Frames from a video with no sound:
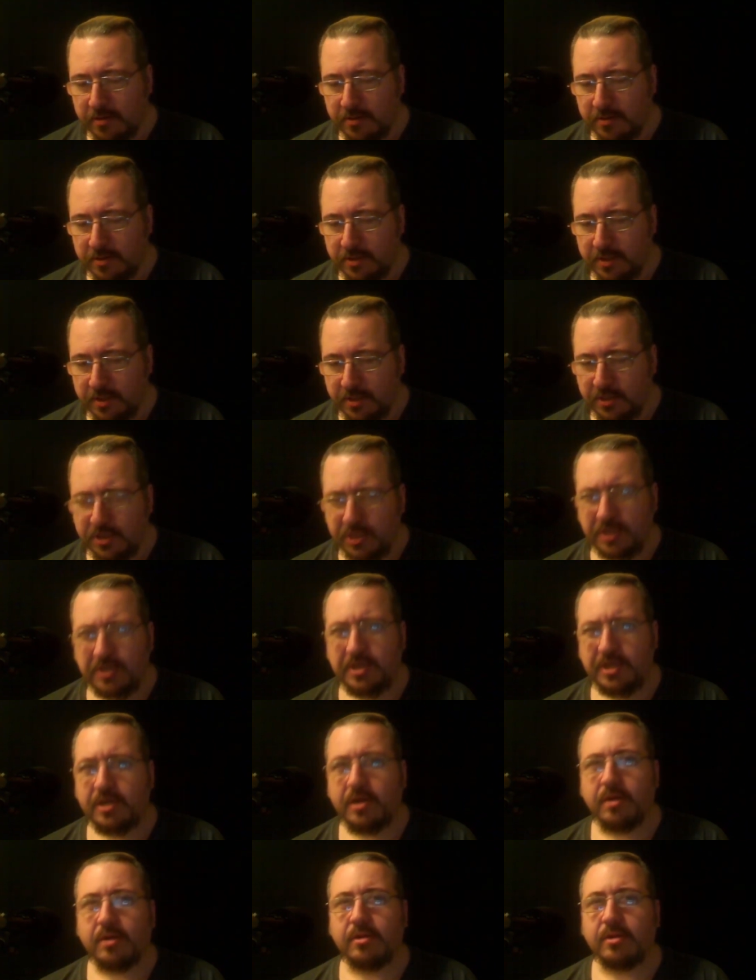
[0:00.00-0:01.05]
the cheesy
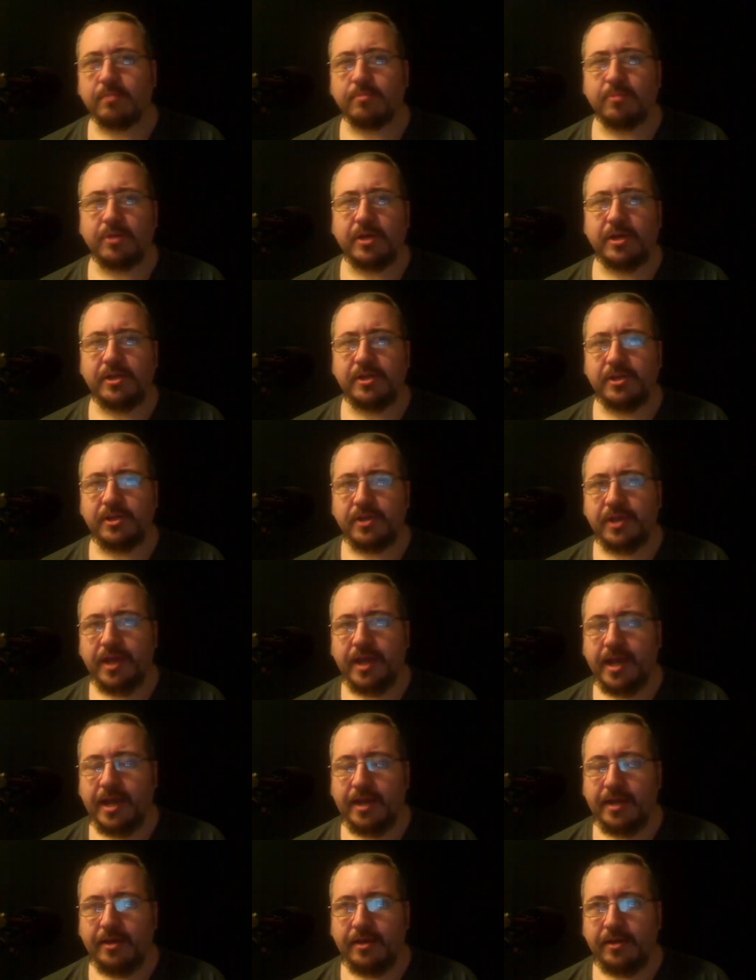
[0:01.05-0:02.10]
garlic bread that they
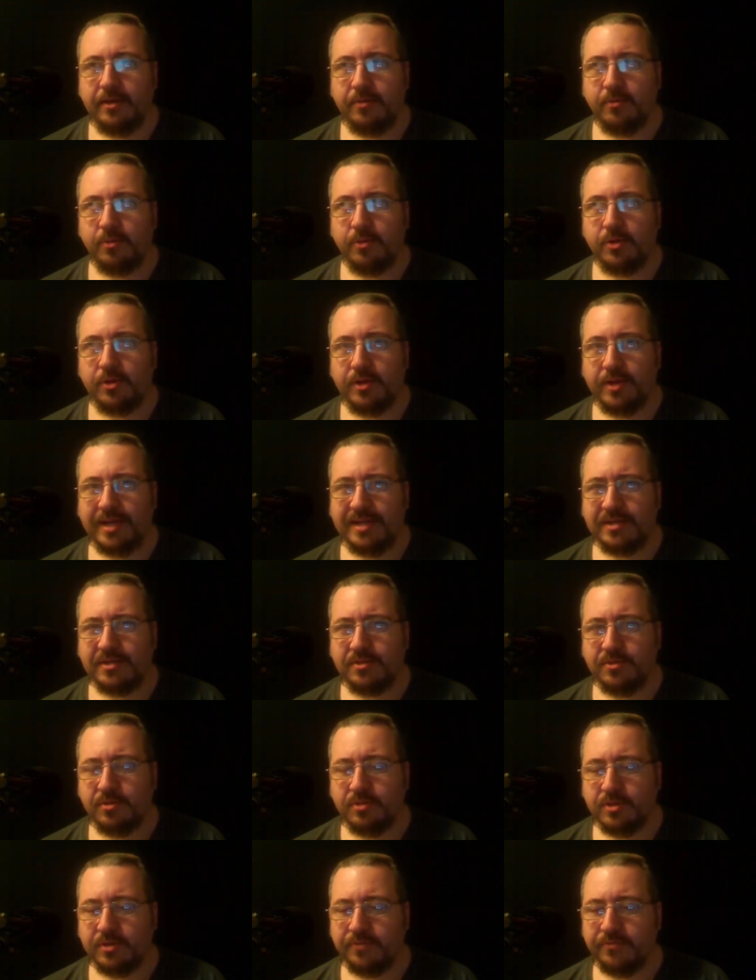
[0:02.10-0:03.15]
had in one of the last
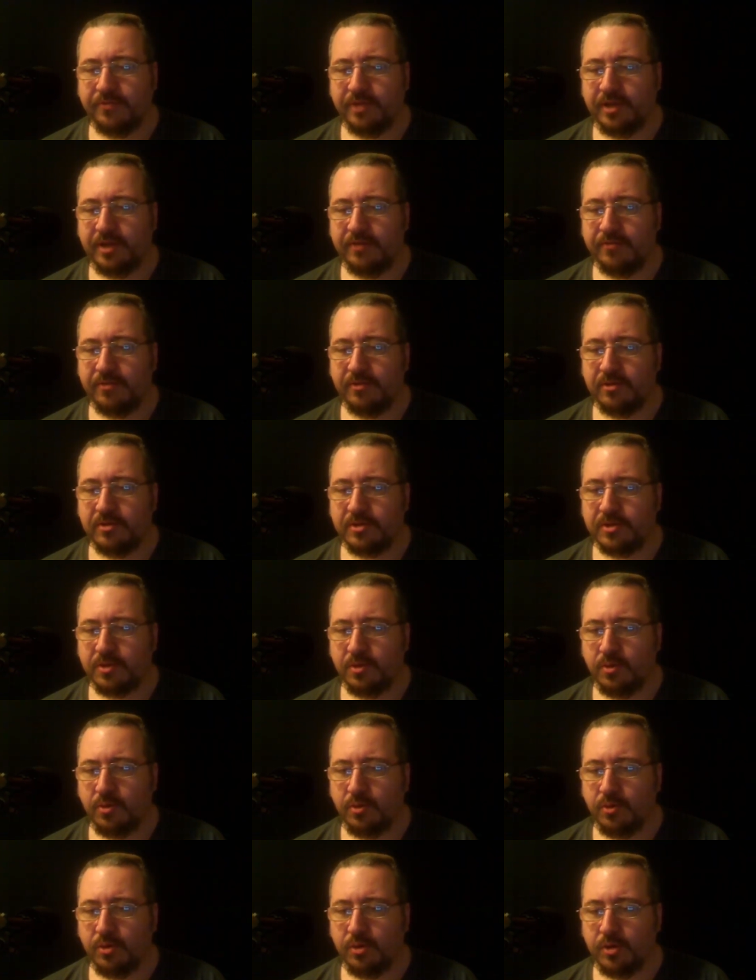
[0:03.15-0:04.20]
Do Us a Flavors,
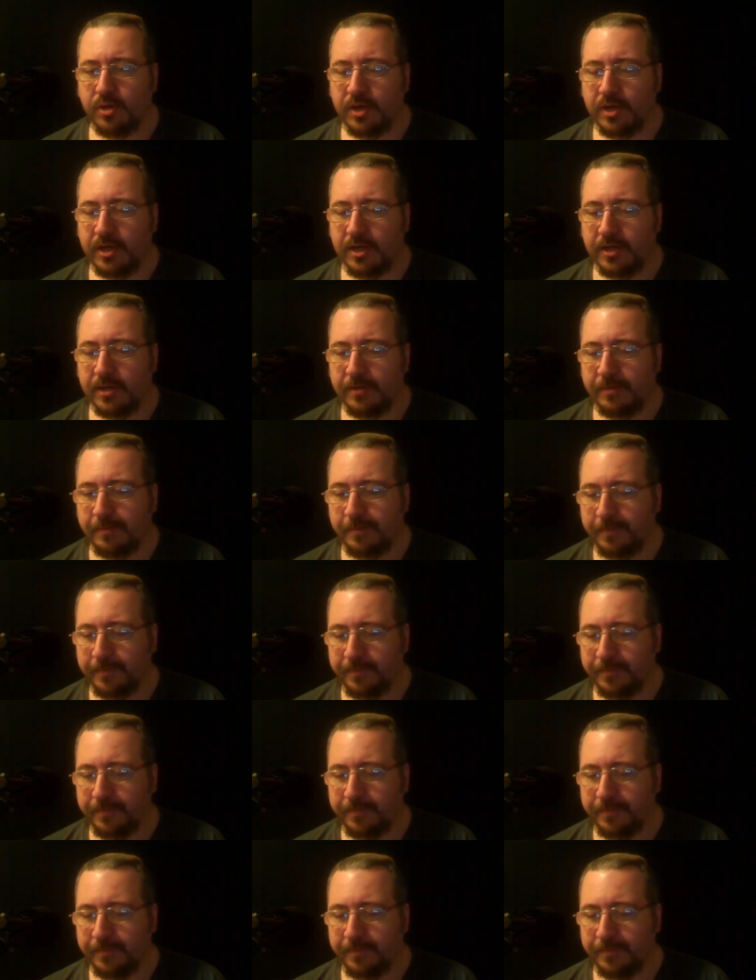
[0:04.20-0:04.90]
or